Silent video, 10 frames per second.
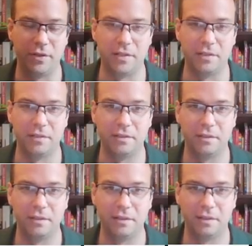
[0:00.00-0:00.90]
it.
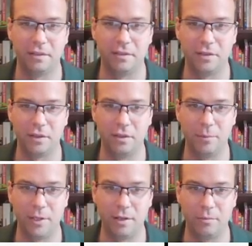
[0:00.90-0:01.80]
So I
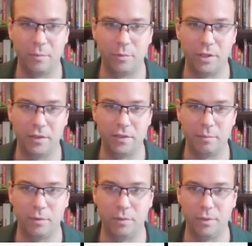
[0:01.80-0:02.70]
don't want to break this
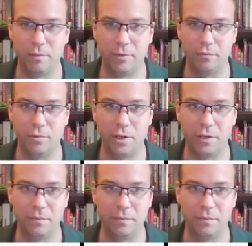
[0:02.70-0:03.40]
anymore. Let me just run it.